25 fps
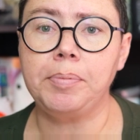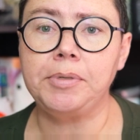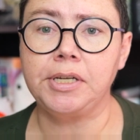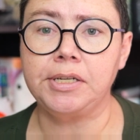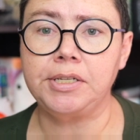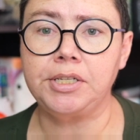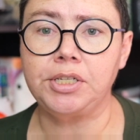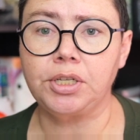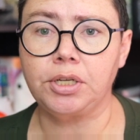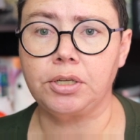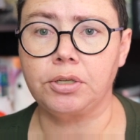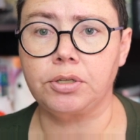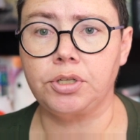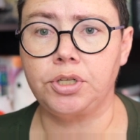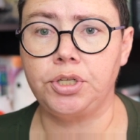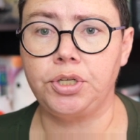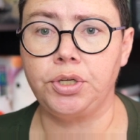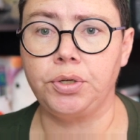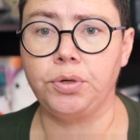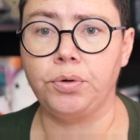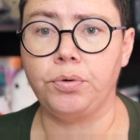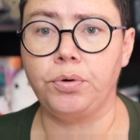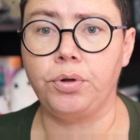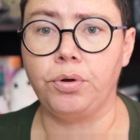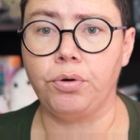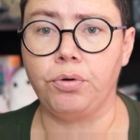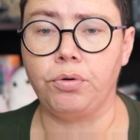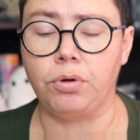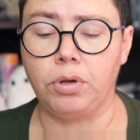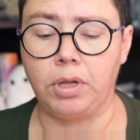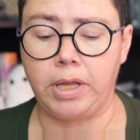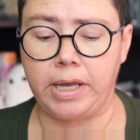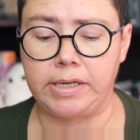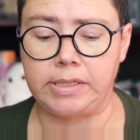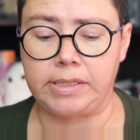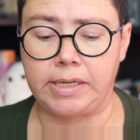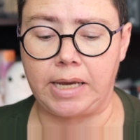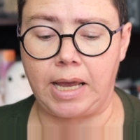onto Google
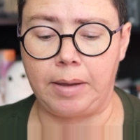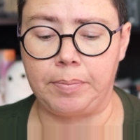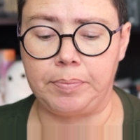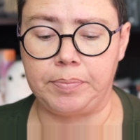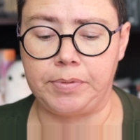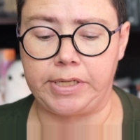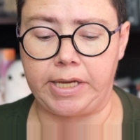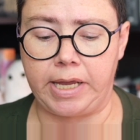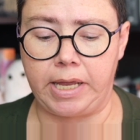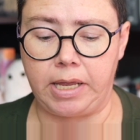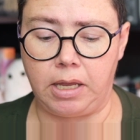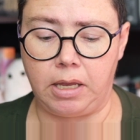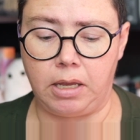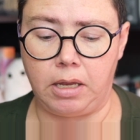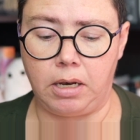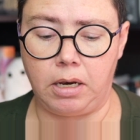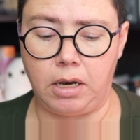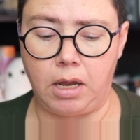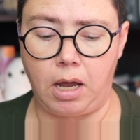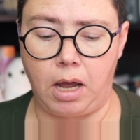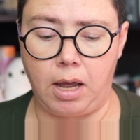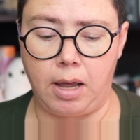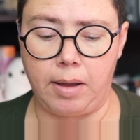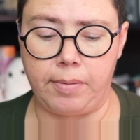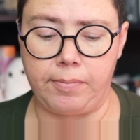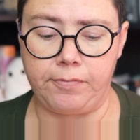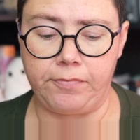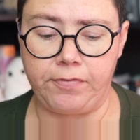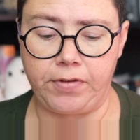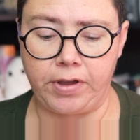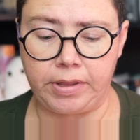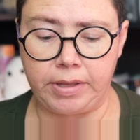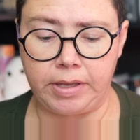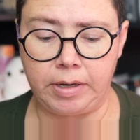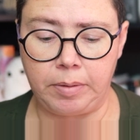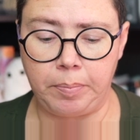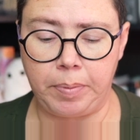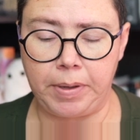and typed in
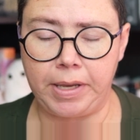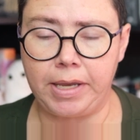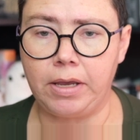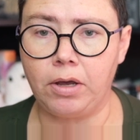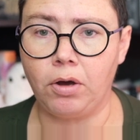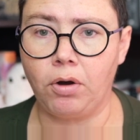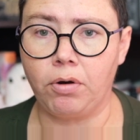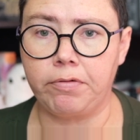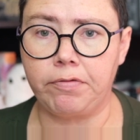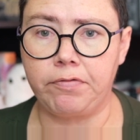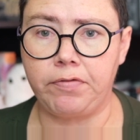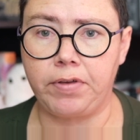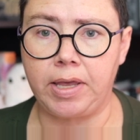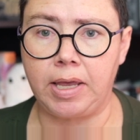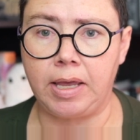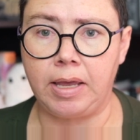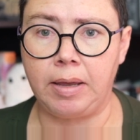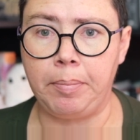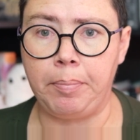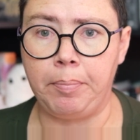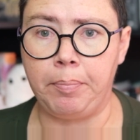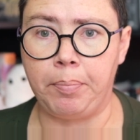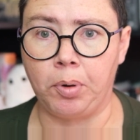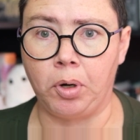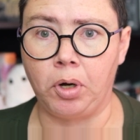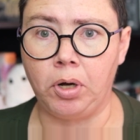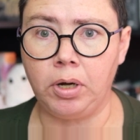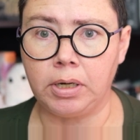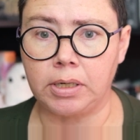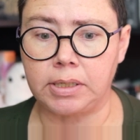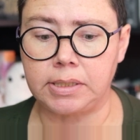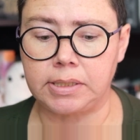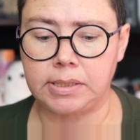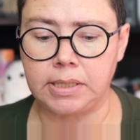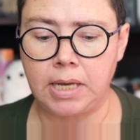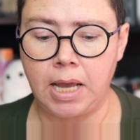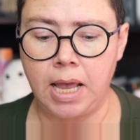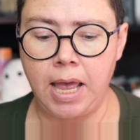villain POV
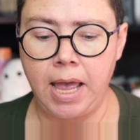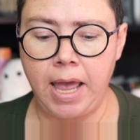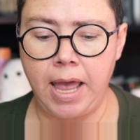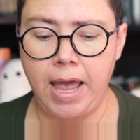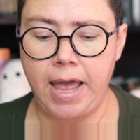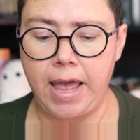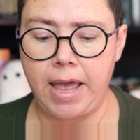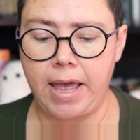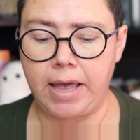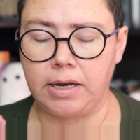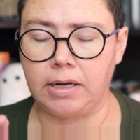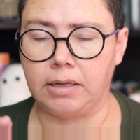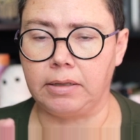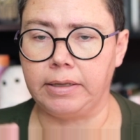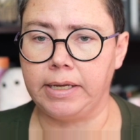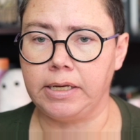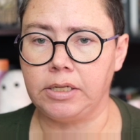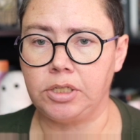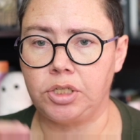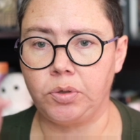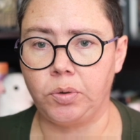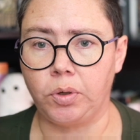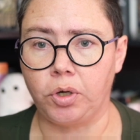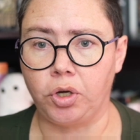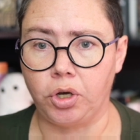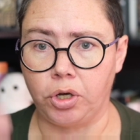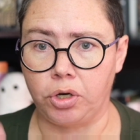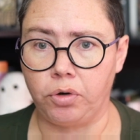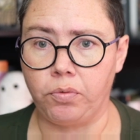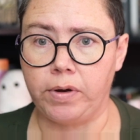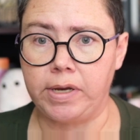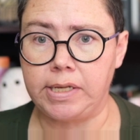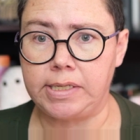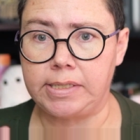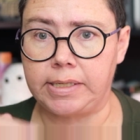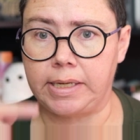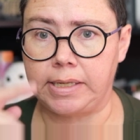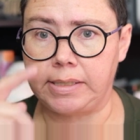books, and a link to a
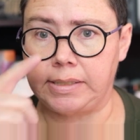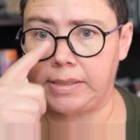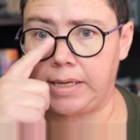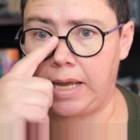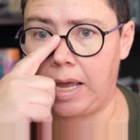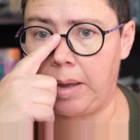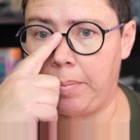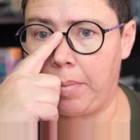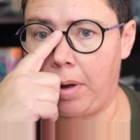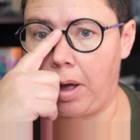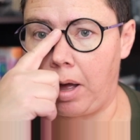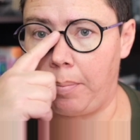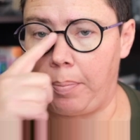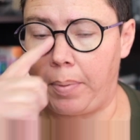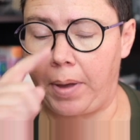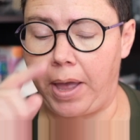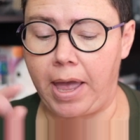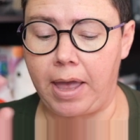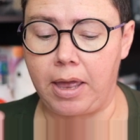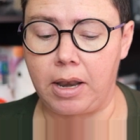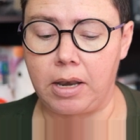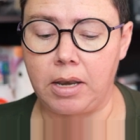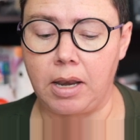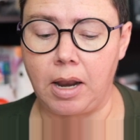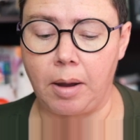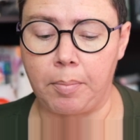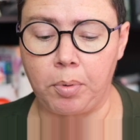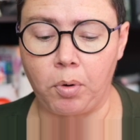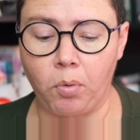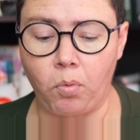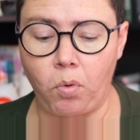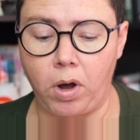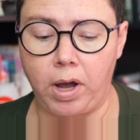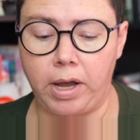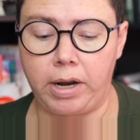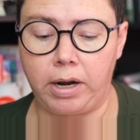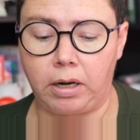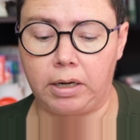Goodreads list came up. And number
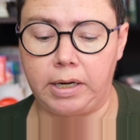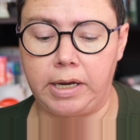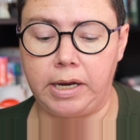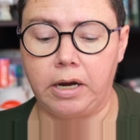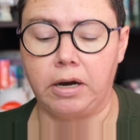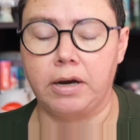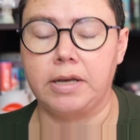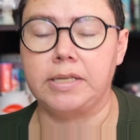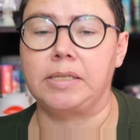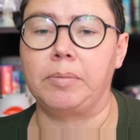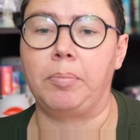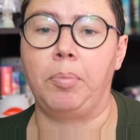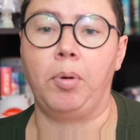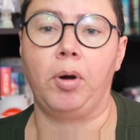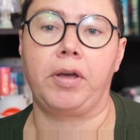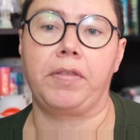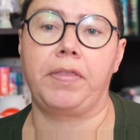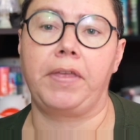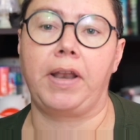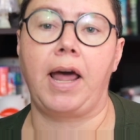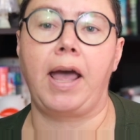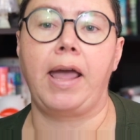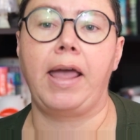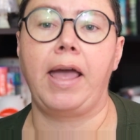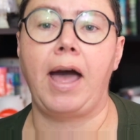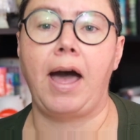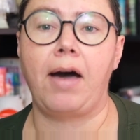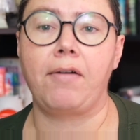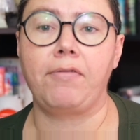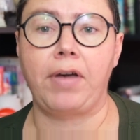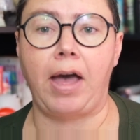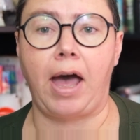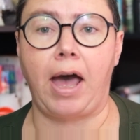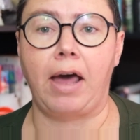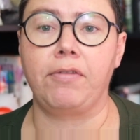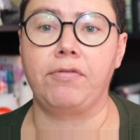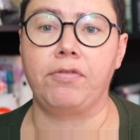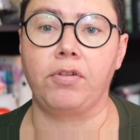one on here is a book that I have
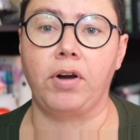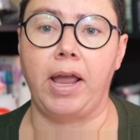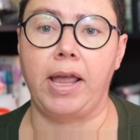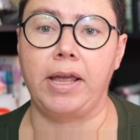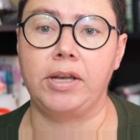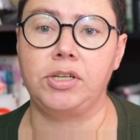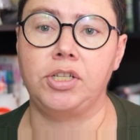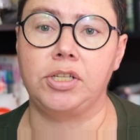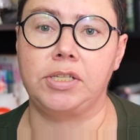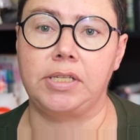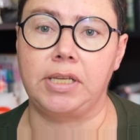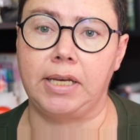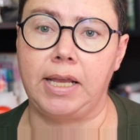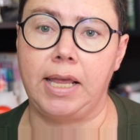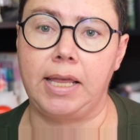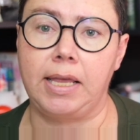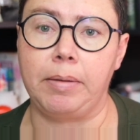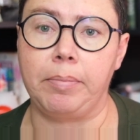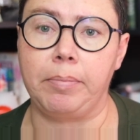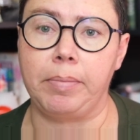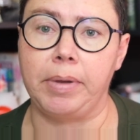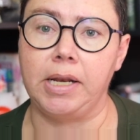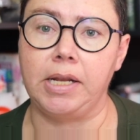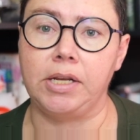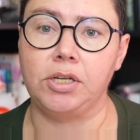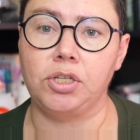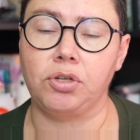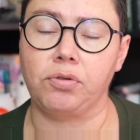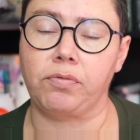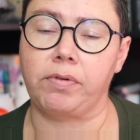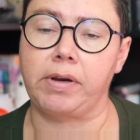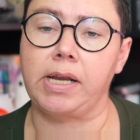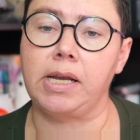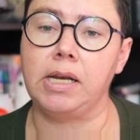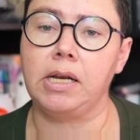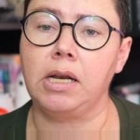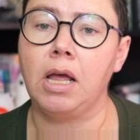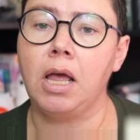had for ages and keep meaning to
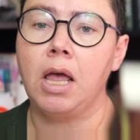read.